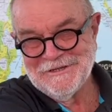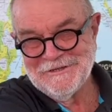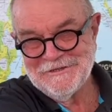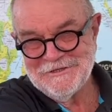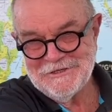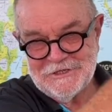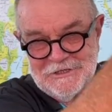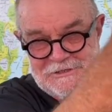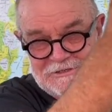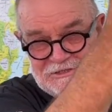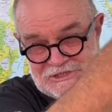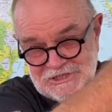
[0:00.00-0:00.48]

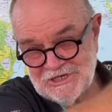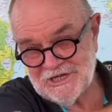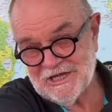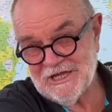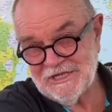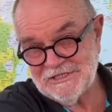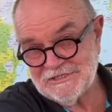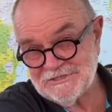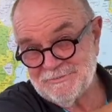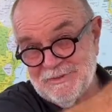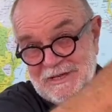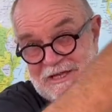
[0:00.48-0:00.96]
you can
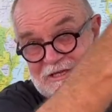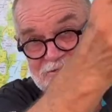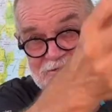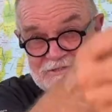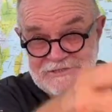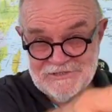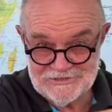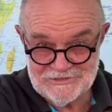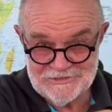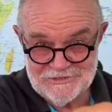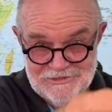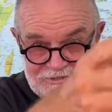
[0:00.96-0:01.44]
charge your
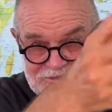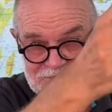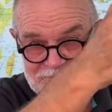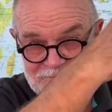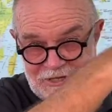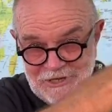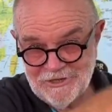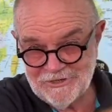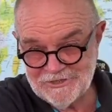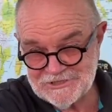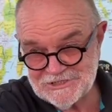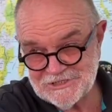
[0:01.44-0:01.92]
batteries, use your
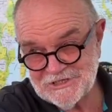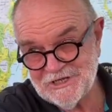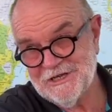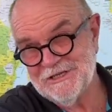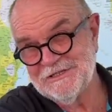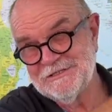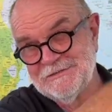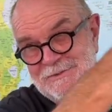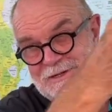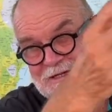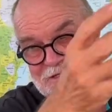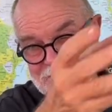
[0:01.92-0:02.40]
motor, charge
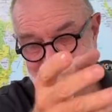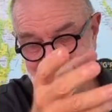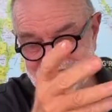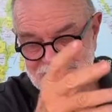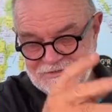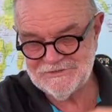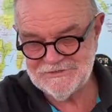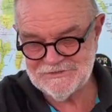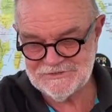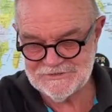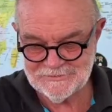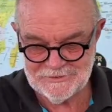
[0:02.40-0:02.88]
your batteries,
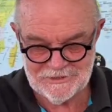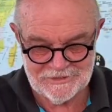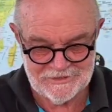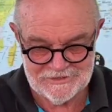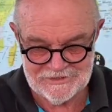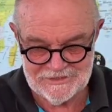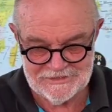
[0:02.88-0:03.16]
use your motor.